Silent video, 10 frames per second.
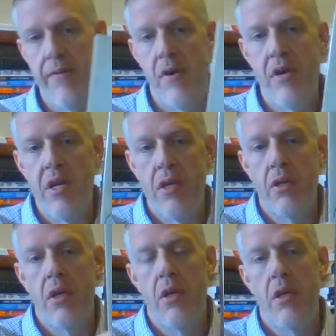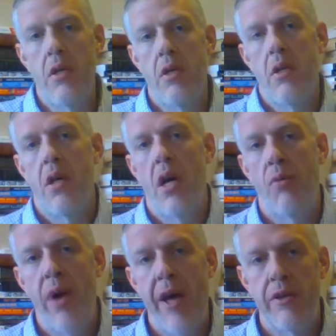I've already
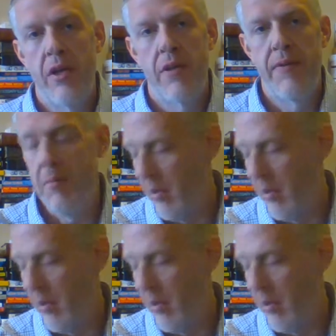uh, rattled off the